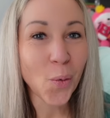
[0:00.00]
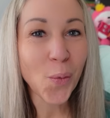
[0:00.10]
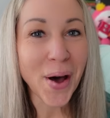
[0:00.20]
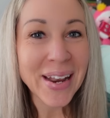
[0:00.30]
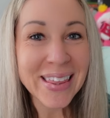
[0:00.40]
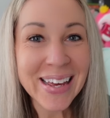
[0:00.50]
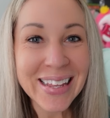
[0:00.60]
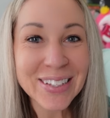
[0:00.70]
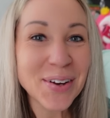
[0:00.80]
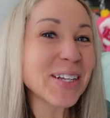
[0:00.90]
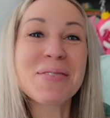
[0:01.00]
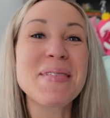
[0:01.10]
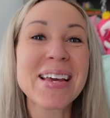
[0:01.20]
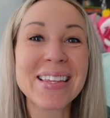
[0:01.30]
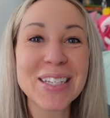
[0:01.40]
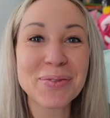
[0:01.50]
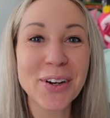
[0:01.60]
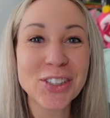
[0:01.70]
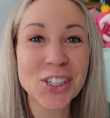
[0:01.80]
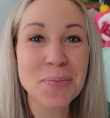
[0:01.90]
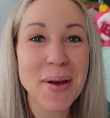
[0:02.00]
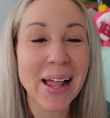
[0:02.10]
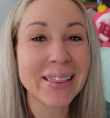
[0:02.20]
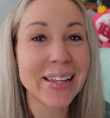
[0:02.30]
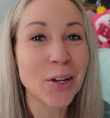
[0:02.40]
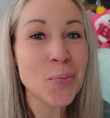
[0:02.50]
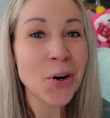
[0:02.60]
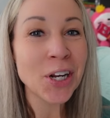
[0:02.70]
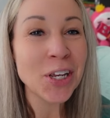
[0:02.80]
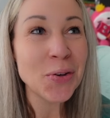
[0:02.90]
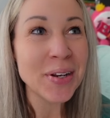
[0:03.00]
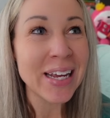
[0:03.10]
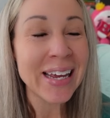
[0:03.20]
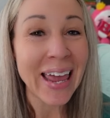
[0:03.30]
One thing that's going to make this road trip a little more unique